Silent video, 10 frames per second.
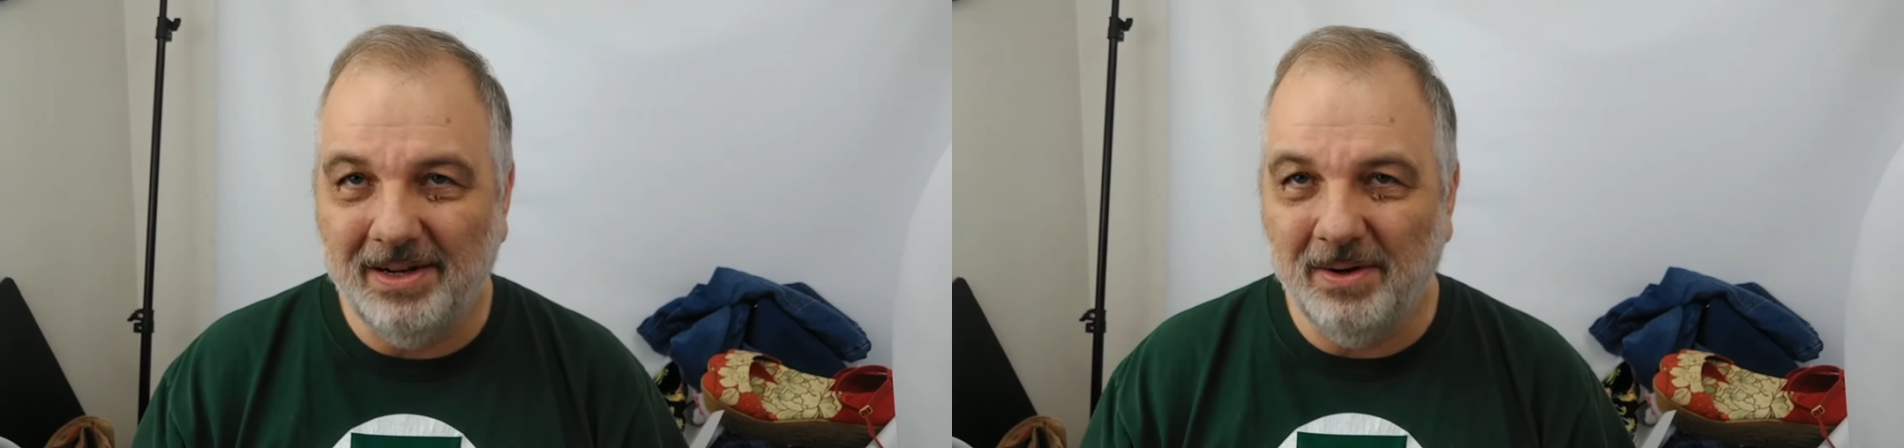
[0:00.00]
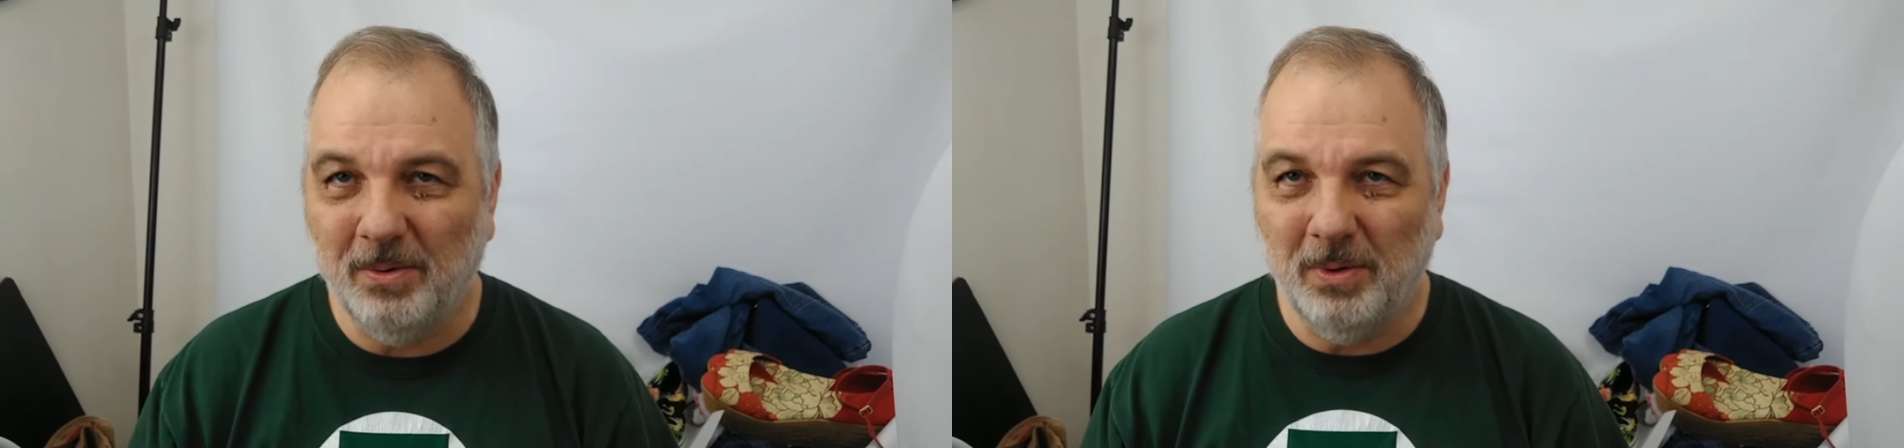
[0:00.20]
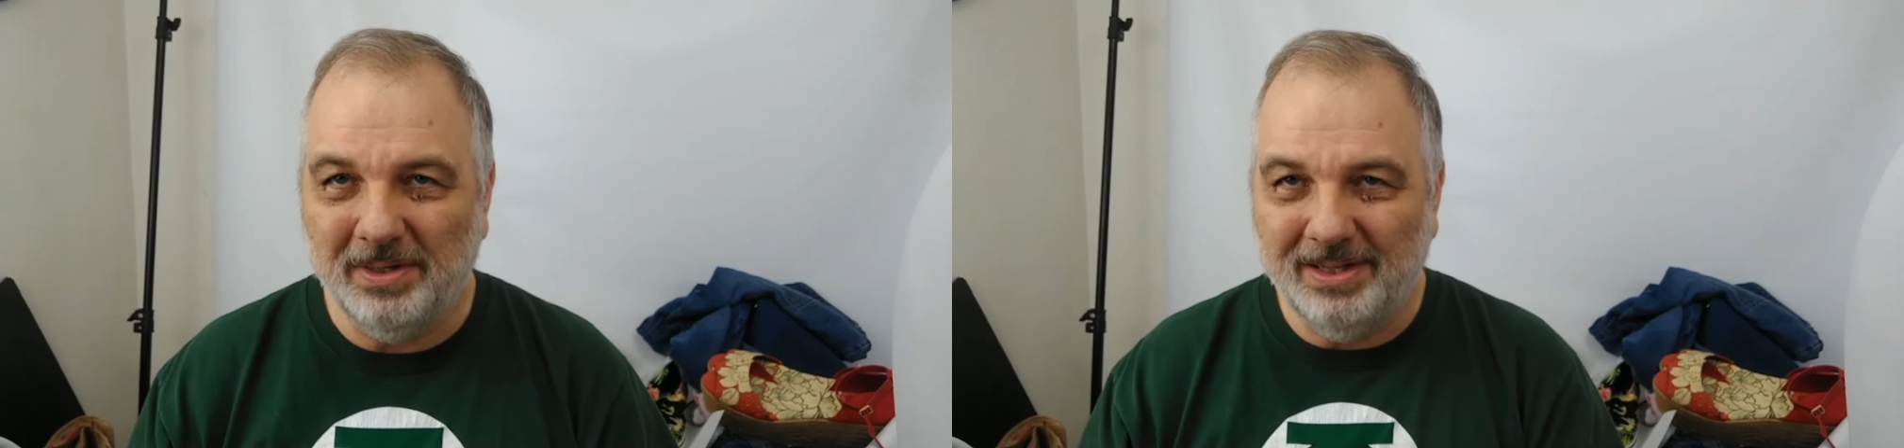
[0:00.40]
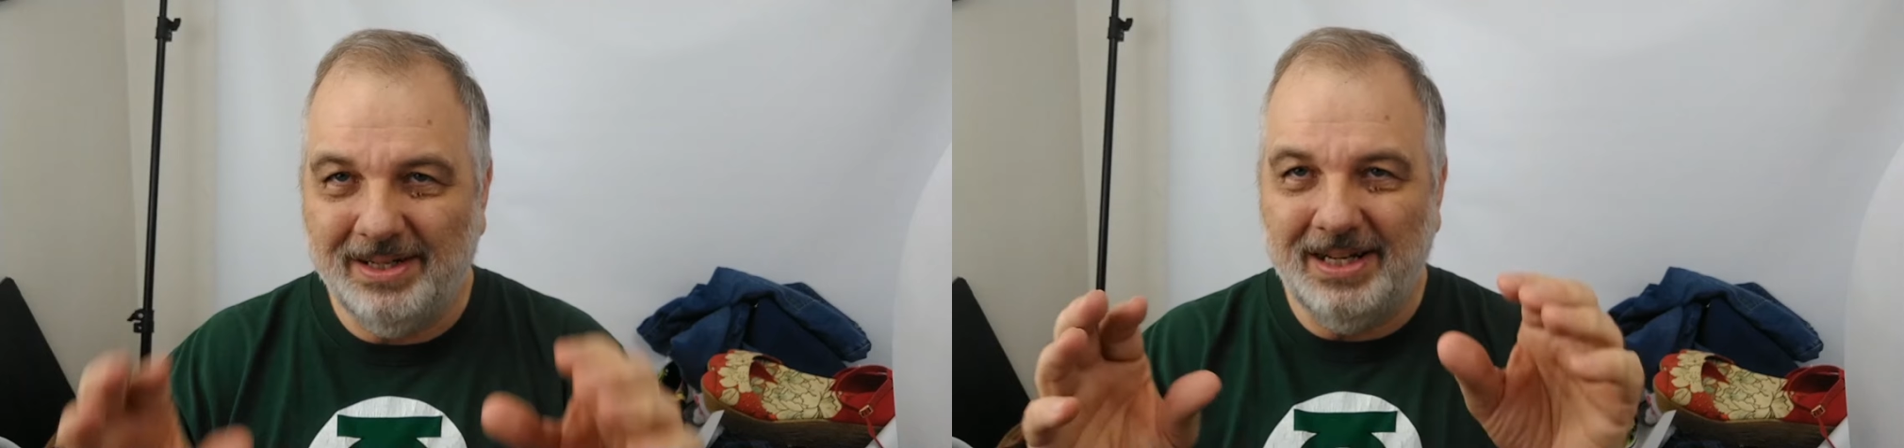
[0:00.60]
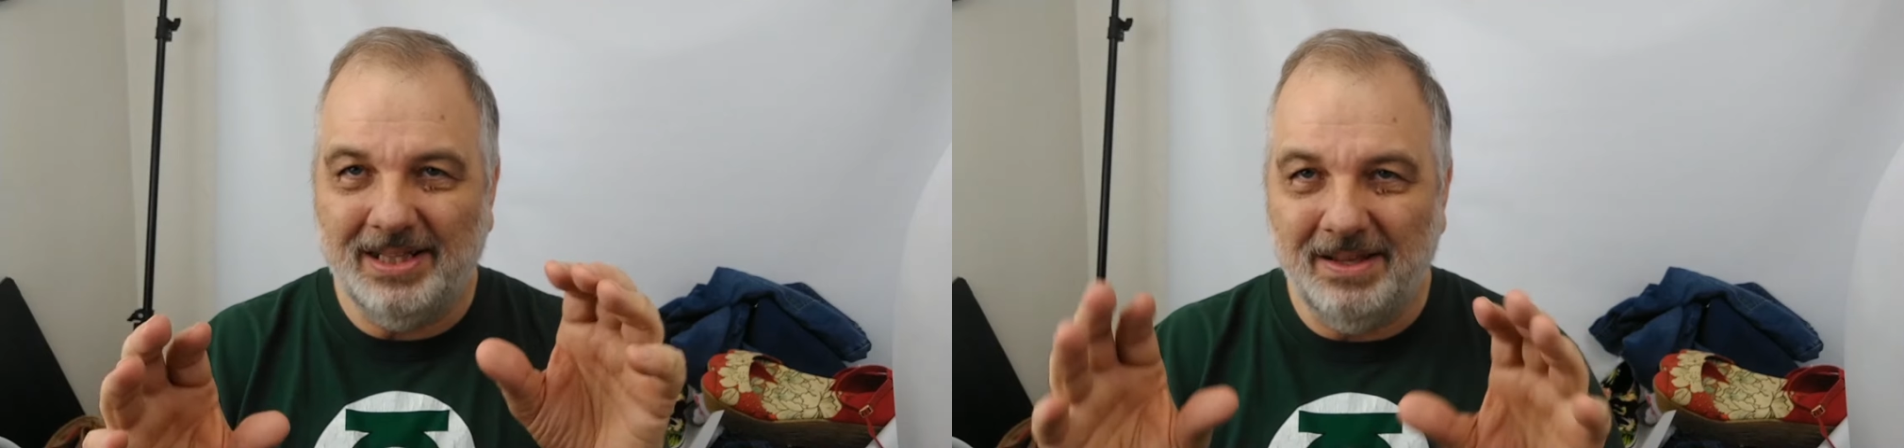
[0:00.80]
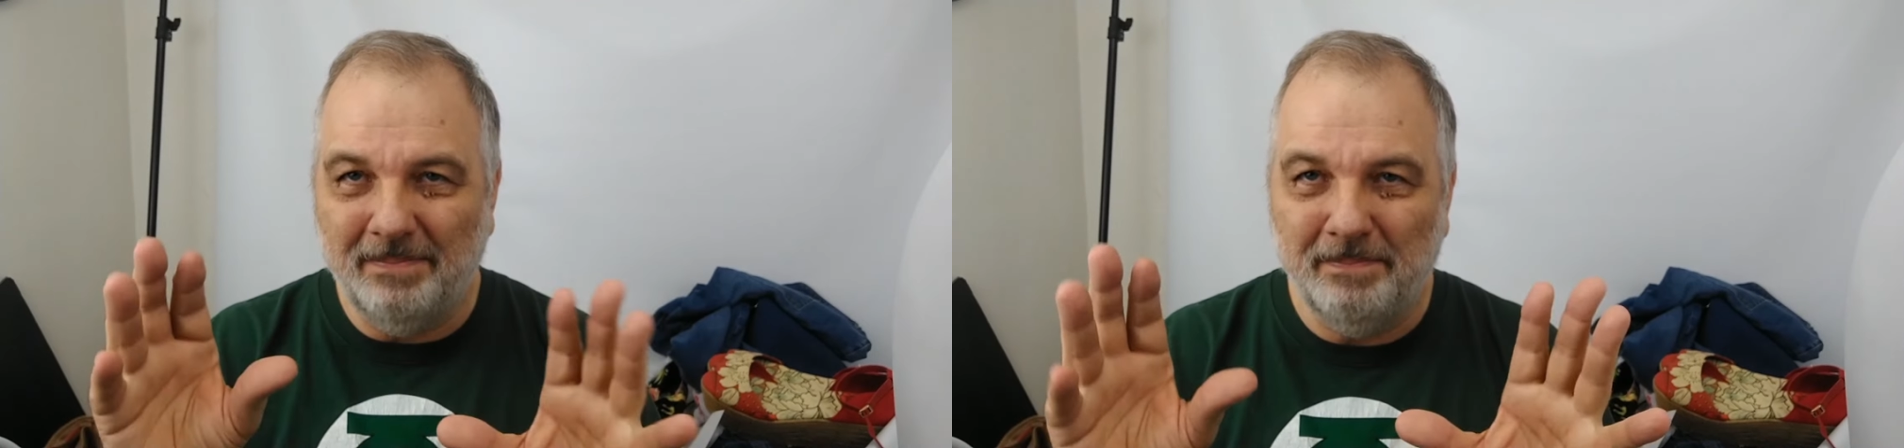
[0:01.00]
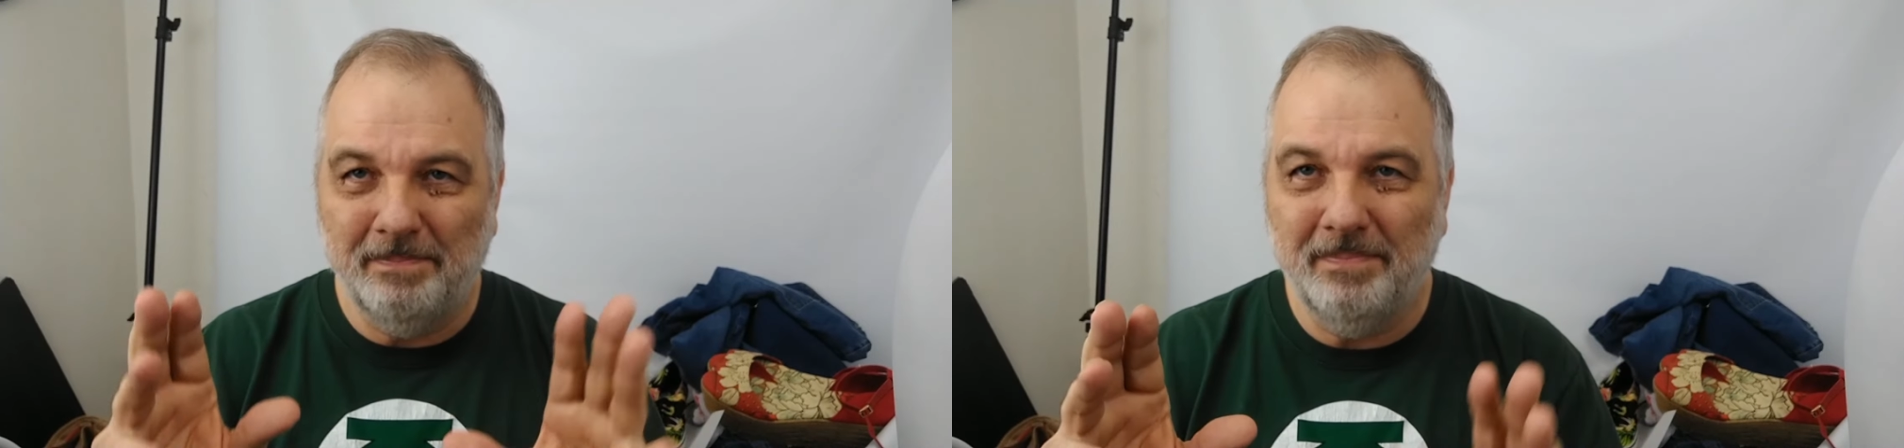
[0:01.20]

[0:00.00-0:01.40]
know, where the, you get the